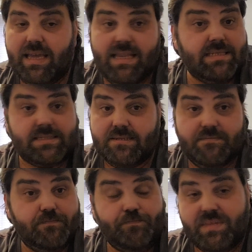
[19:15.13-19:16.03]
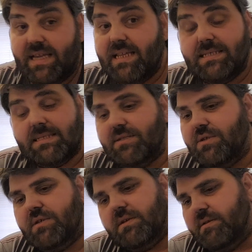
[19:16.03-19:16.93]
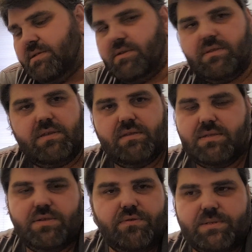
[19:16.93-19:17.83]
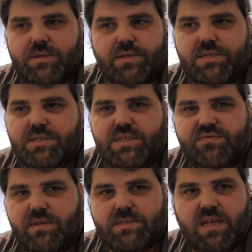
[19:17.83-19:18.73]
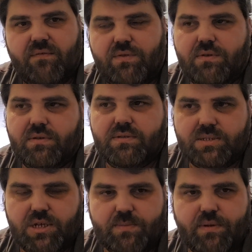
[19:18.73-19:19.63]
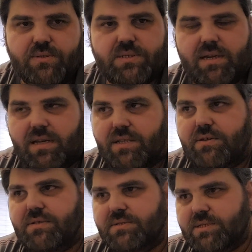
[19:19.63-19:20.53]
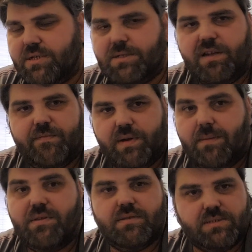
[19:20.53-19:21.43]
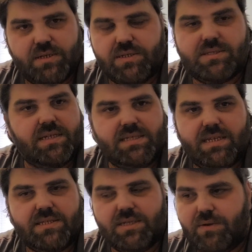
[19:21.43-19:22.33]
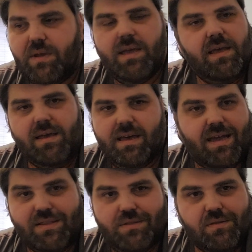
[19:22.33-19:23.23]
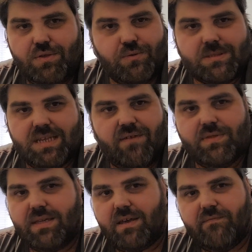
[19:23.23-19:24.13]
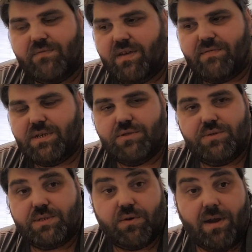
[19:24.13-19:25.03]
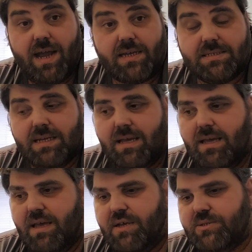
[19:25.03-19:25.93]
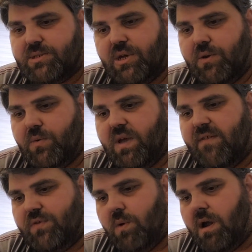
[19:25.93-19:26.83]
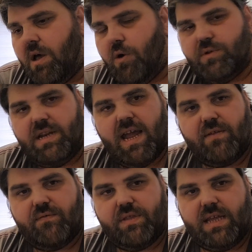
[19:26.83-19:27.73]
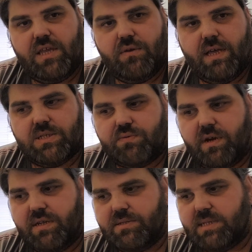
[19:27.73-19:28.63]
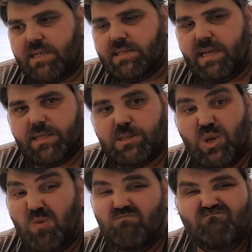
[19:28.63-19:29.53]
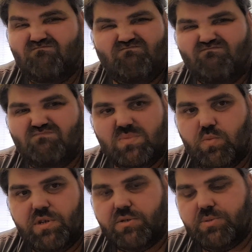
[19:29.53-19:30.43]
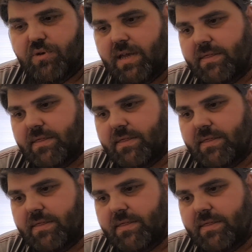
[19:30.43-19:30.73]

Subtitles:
It isn't. It isn't. You can go and do your research into this for yourself. You can search Blue Star Line, you can search Clive Palmer, you can search Titanic 2, and you'll see everything I've told you is correct. So if you are holding out for the day you get to ride on Titanic 2, I wouldn't hold your